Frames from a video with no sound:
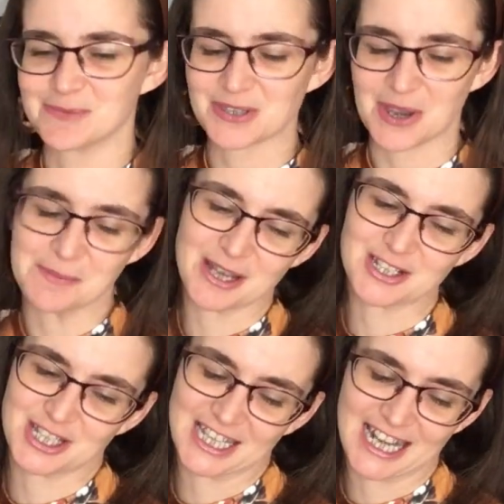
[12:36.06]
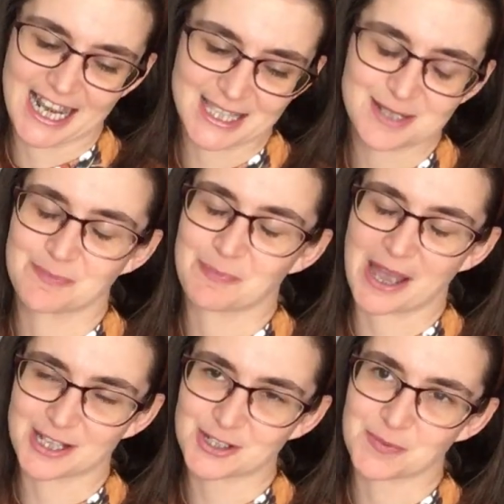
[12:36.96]
So I imagine the next
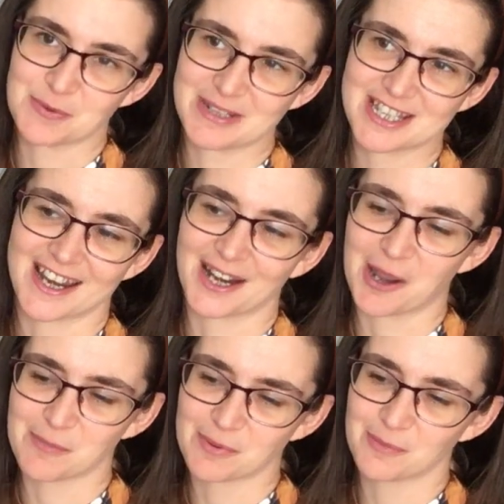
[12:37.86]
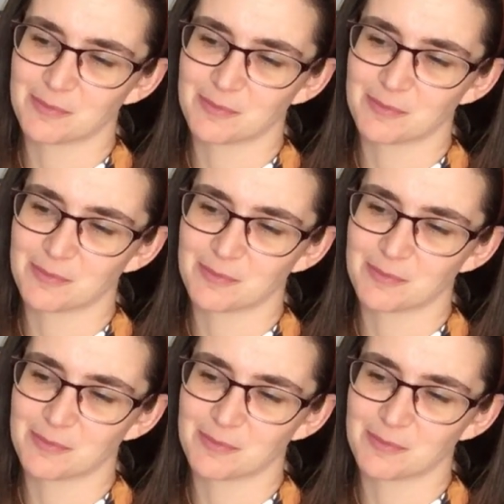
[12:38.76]
batch will be turning up